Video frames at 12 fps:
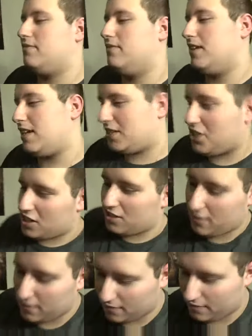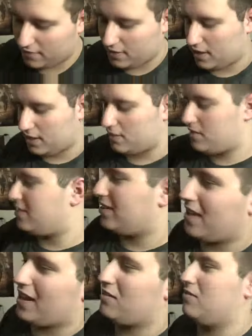Legion, you know,
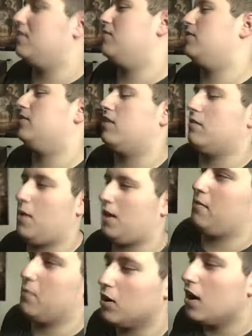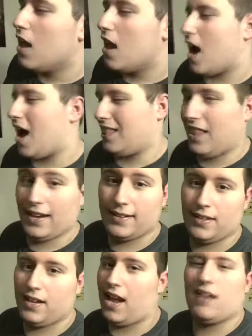I don't even want to talk about it anymore. I
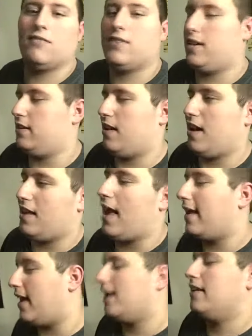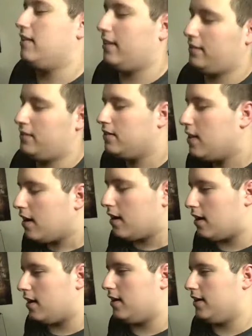liked it. I don't care. I kind of liked
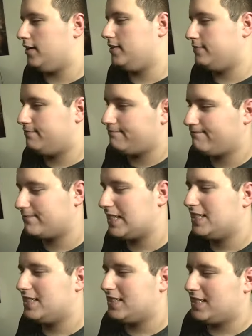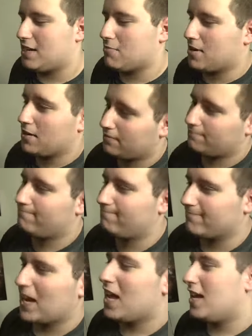it. Anyway,
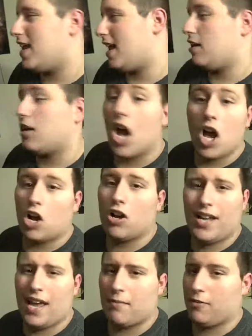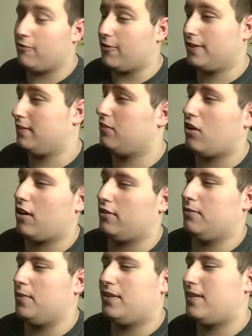yeah. Go to Gaming Freaks. It's
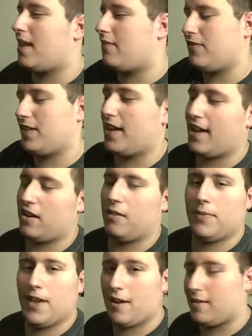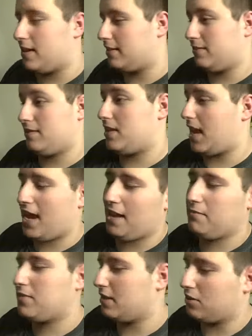awesome. It's definitely getting up there. It's
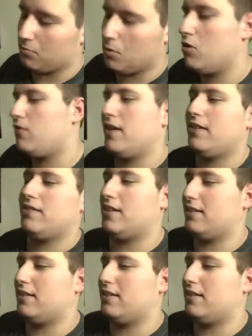games. It's movies.